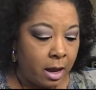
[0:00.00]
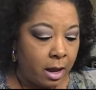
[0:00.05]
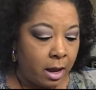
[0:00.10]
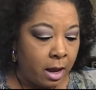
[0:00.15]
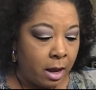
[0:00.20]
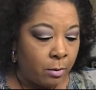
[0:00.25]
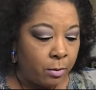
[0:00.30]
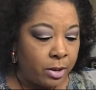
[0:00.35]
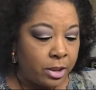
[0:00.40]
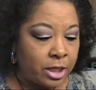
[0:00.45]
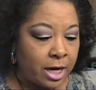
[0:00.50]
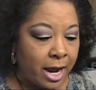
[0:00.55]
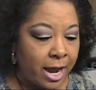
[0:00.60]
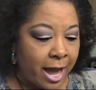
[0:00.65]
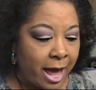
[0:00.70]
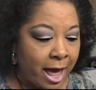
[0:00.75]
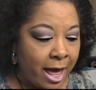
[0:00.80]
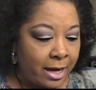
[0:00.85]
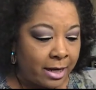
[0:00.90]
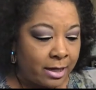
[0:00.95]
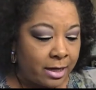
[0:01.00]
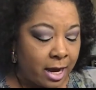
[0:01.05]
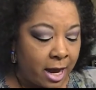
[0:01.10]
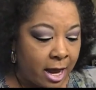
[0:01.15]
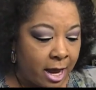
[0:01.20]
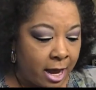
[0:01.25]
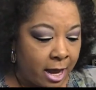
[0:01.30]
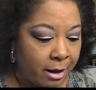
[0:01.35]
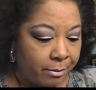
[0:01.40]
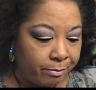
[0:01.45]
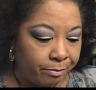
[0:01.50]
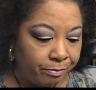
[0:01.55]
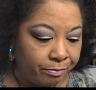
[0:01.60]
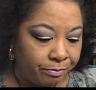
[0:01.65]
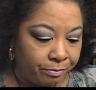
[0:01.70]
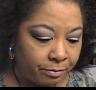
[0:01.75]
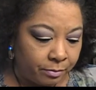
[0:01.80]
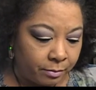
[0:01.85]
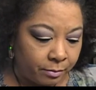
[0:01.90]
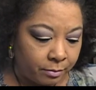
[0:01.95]
I wish I had um,
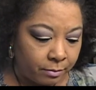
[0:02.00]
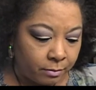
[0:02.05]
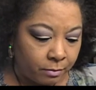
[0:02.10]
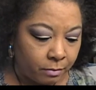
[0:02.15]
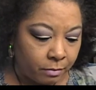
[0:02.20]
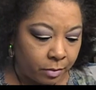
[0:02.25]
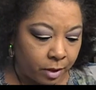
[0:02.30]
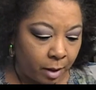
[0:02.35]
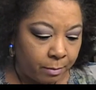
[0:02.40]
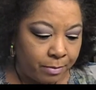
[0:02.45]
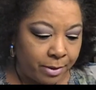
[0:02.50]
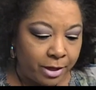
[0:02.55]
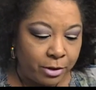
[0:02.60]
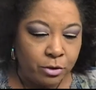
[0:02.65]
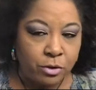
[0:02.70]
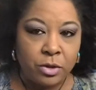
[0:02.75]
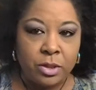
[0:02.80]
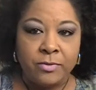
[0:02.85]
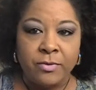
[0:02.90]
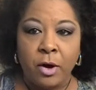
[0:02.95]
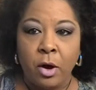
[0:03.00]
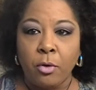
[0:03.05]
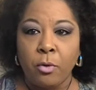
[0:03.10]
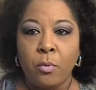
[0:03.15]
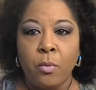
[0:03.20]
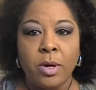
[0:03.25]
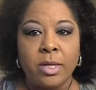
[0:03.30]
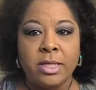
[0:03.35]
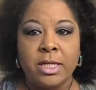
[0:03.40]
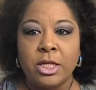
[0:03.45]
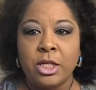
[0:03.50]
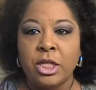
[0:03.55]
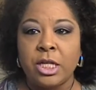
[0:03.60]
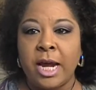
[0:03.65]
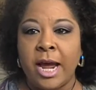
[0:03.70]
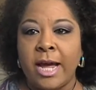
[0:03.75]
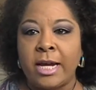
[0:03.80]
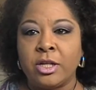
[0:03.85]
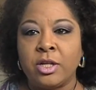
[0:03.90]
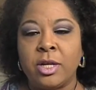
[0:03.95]
pictures of all the ones that she
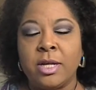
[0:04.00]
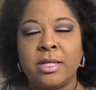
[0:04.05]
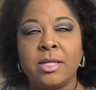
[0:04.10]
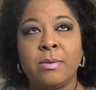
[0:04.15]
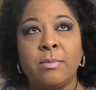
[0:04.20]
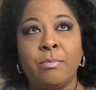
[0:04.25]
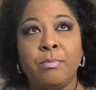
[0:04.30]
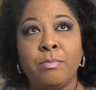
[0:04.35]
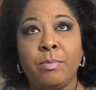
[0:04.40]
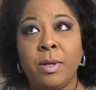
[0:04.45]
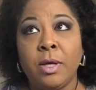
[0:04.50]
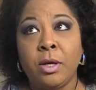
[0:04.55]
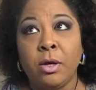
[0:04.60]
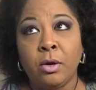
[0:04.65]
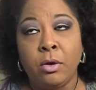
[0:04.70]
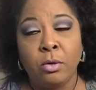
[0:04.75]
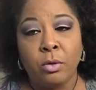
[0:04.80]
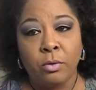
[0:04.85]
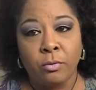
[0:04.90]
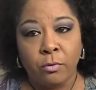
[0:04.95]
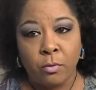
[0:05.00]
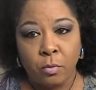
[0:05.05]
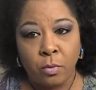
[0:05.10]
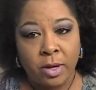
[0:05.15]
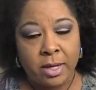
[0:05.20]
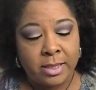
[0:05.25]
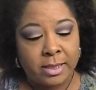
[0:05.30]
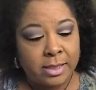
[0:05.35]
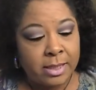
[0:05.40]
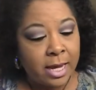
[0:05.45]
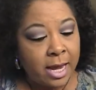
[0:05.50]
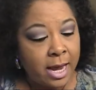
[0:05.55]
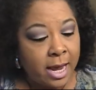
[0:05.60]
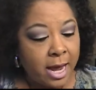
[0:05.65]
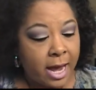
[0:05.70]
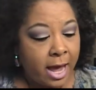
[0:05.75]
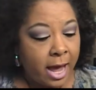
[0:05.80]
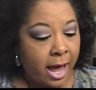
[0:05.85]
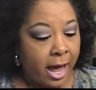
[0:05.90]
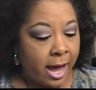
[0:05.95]
has. She has some beautiful ones.
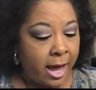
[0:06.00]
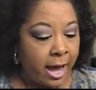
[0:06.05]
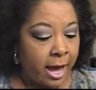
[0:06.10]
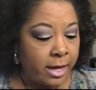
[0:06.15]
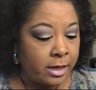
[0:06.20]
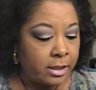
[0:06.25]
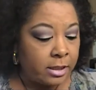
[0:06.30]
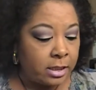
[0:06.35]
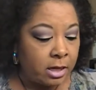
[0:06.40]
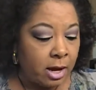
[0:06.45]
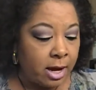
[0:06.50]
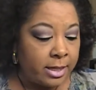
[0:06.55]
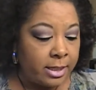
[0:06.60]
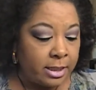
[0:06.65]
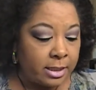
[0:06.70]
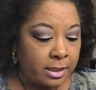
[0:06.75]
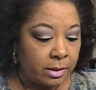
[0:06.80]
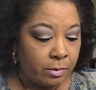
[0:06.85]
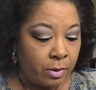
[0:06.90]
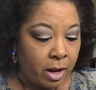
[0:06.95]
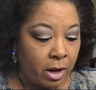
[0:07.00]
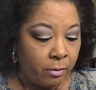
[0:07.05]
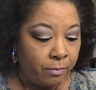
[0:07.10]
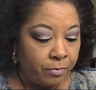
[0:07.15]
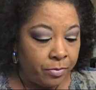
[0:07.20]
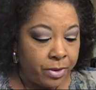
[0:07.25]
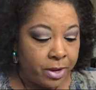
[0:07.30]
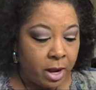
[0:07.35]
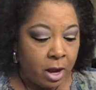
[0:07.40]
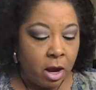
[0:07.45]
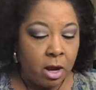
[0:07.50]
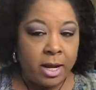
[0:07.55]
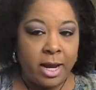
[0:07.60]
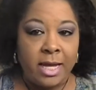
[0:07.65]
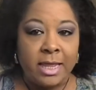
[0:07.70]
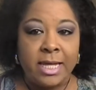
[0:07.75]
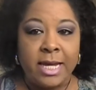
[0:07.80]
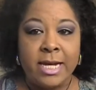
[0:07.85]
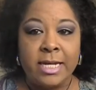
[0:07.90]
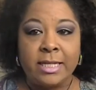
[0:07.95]
And so I just said, well, I'll
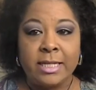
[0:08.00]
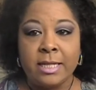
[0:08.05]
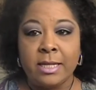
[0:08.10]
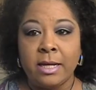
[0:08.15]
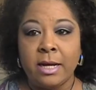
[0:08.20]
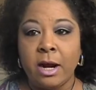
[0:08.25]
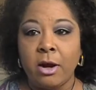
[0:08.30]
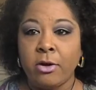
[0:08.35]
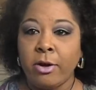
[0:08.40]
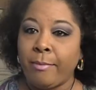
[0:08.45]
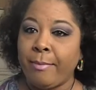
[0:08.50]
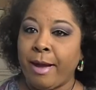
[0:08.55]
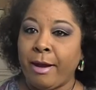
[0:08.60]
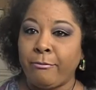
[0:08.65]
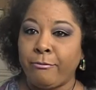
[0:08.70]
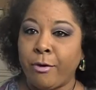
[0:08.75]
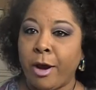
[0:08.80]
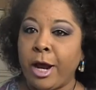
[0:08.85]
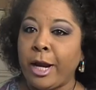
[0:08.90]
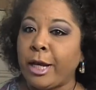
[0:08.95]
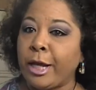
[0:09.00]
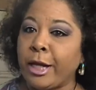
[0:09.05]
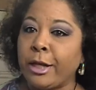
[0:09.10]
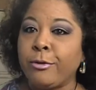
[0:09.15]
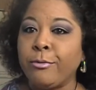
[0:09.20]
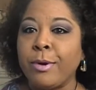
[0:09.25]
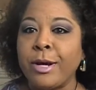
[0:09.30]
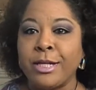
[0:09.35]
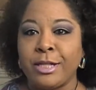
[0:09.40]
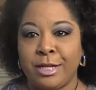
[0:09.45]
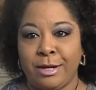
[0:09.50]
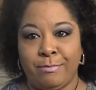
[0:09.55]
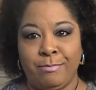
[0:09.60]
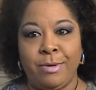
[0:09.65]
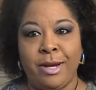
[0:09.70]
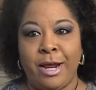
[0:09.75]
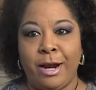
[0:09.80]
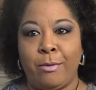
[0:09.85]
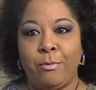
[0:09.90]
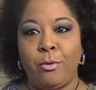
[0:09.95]
get these and then I'll come back Friday and get the rest of them
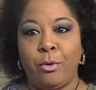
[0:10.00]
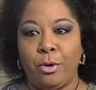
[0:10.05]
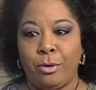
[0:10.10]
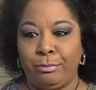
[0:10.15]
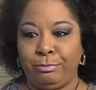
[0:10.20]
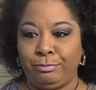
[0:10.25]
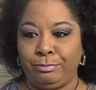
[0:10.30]
that I want.